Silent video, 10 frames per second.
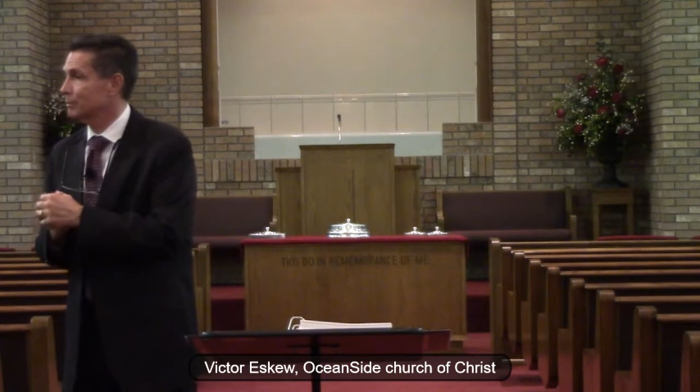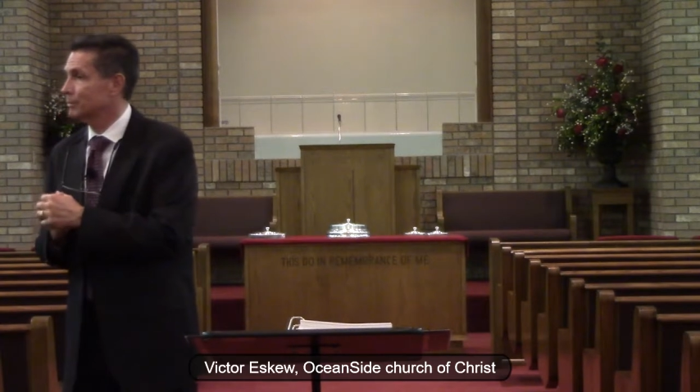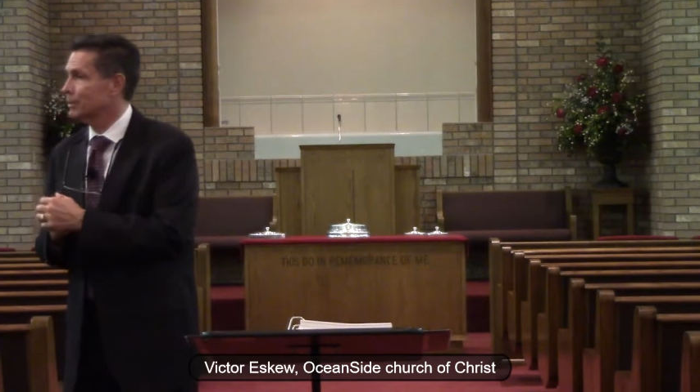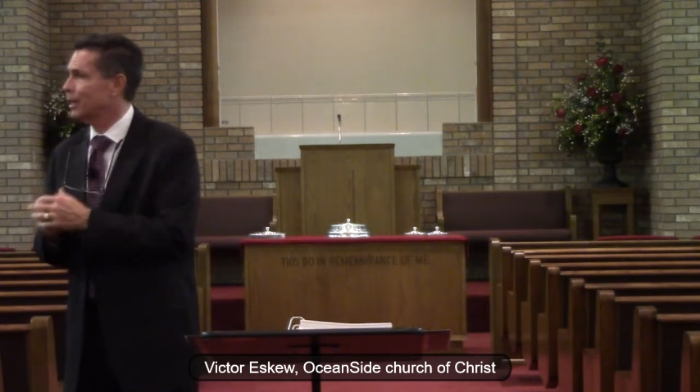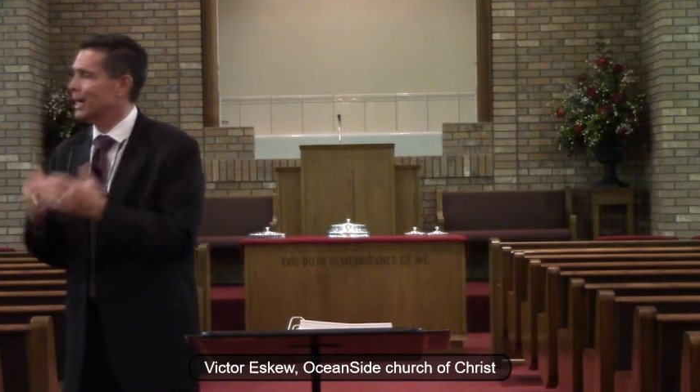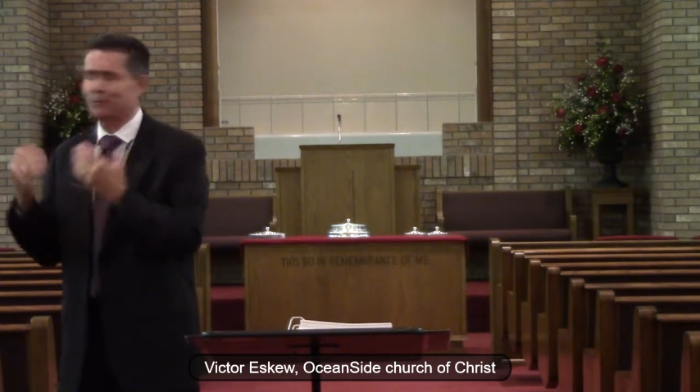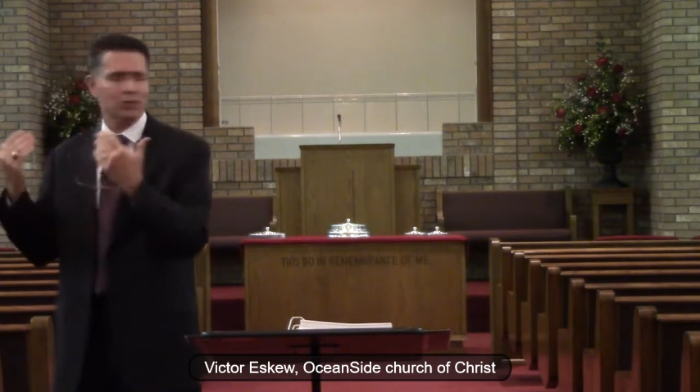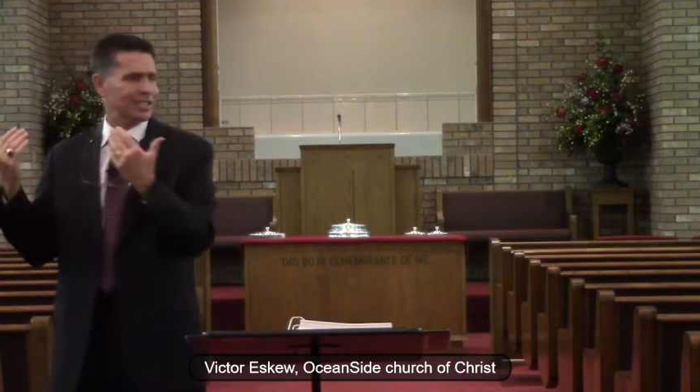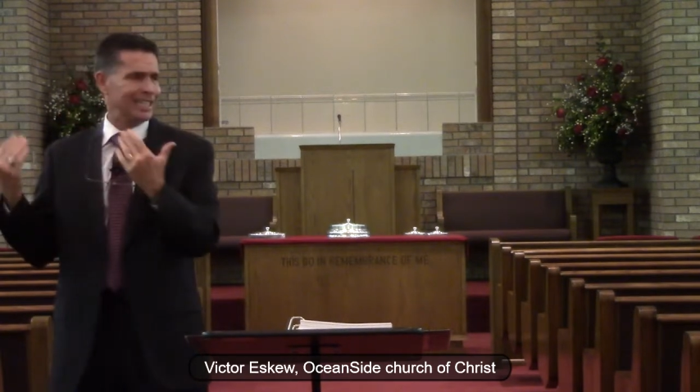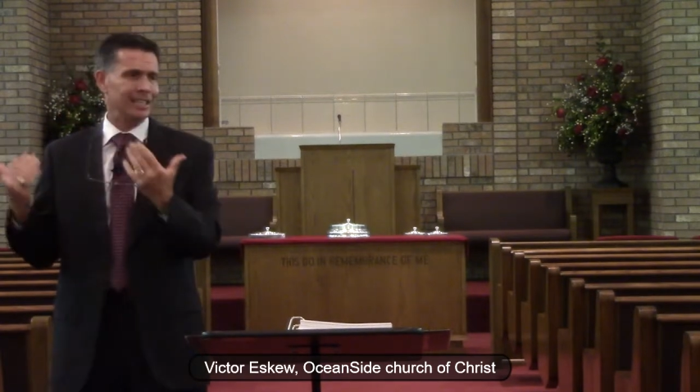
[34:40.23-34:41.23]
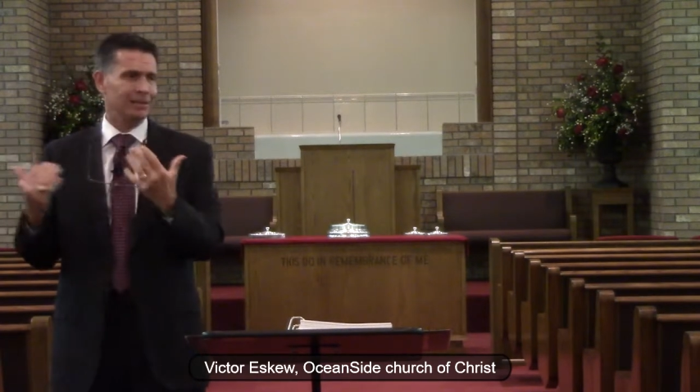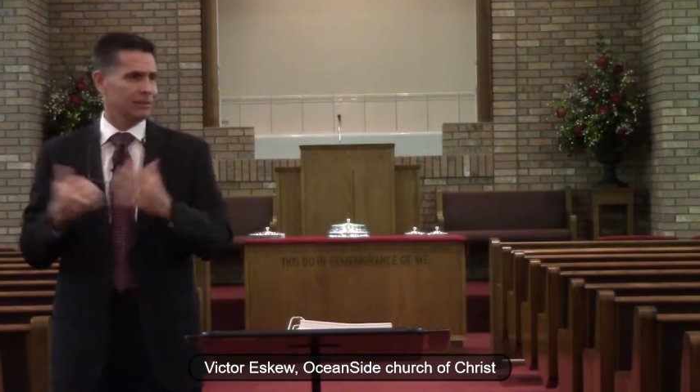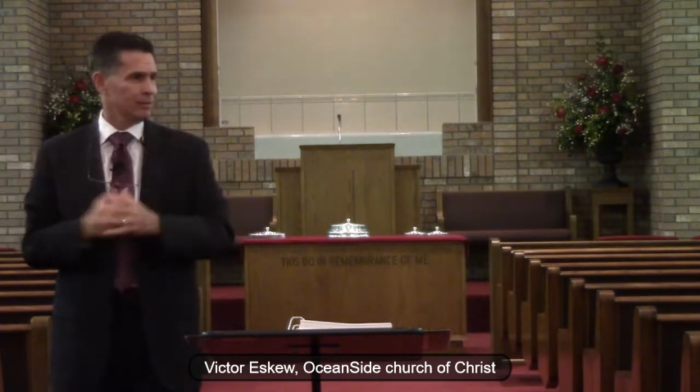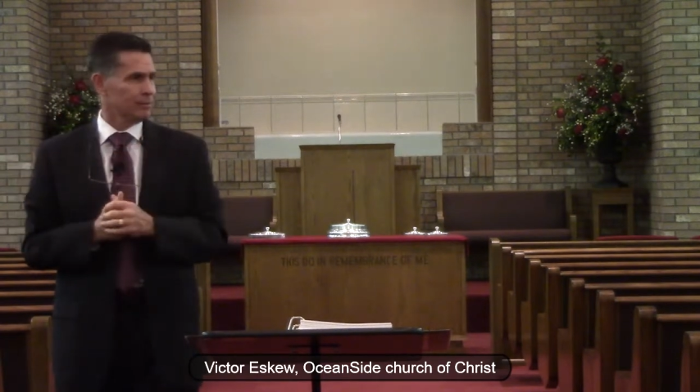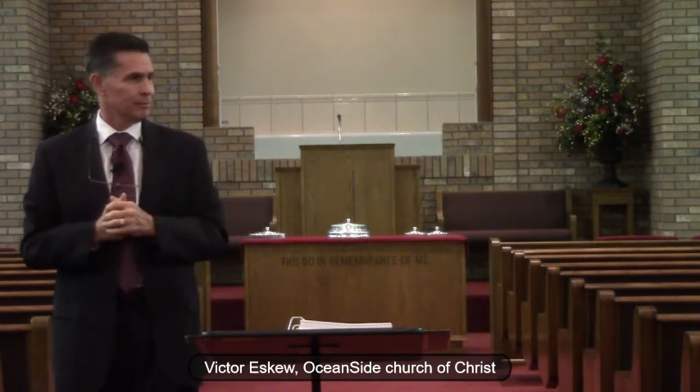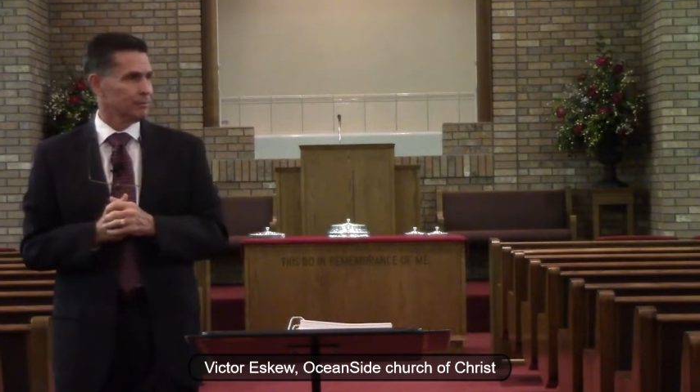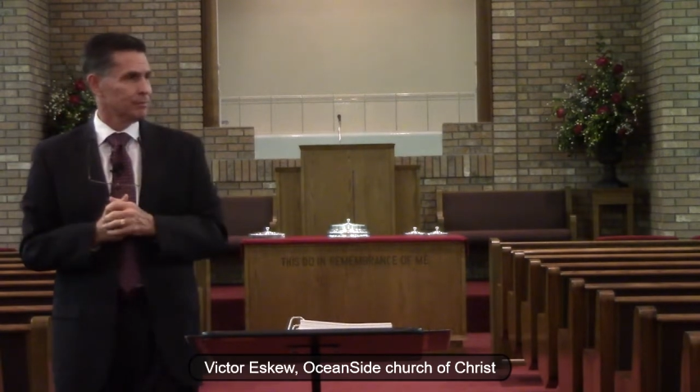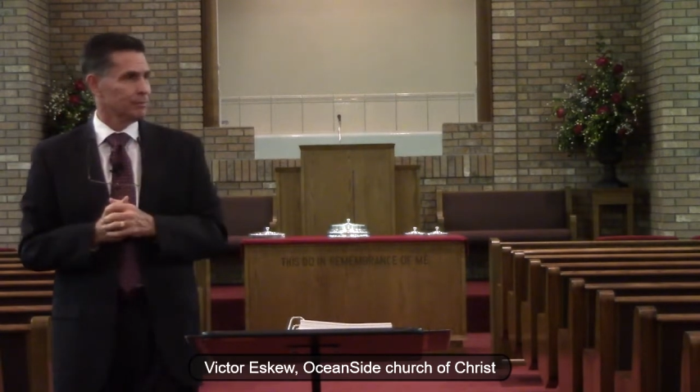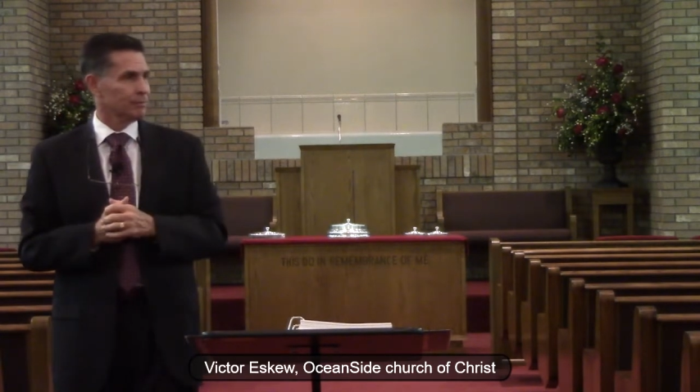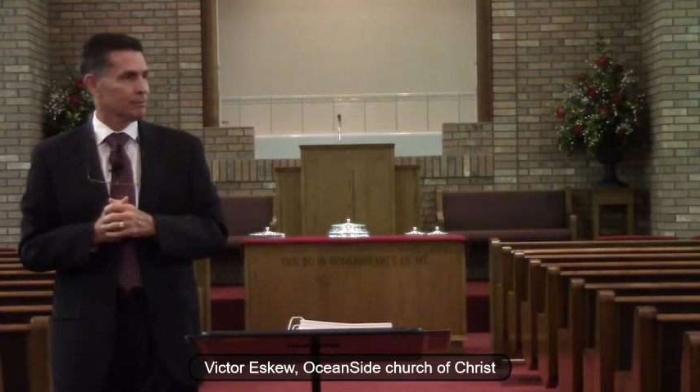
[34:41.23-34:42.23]
God, I've sinned.
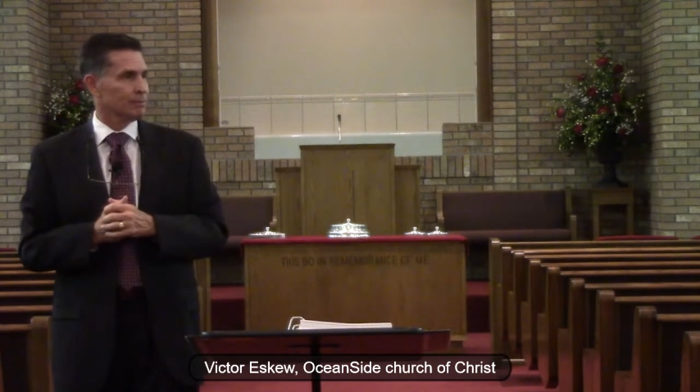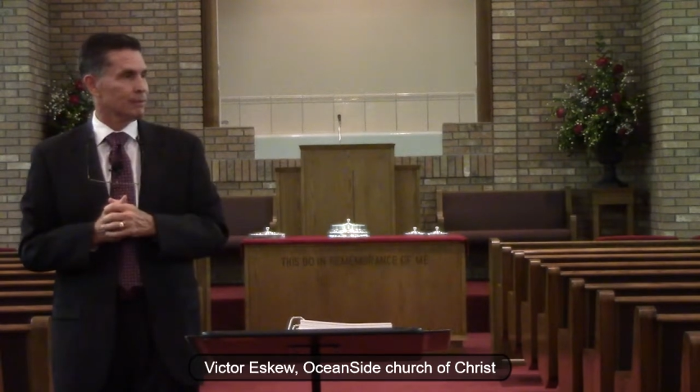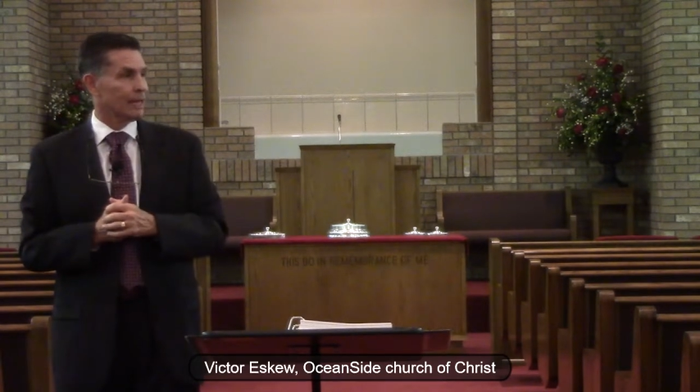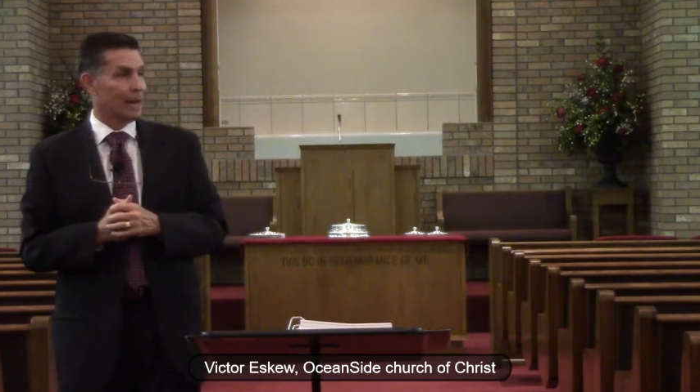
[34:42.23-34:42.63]
And I